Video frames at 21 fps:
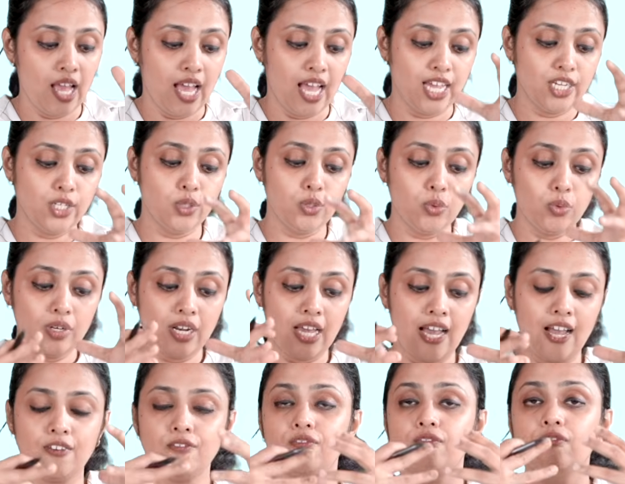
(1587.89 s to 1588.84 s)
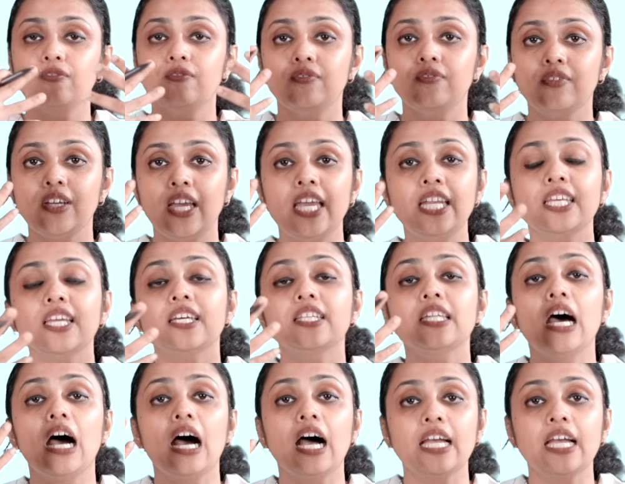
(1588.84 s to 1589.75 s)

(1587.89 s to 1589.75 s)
and you don't have any other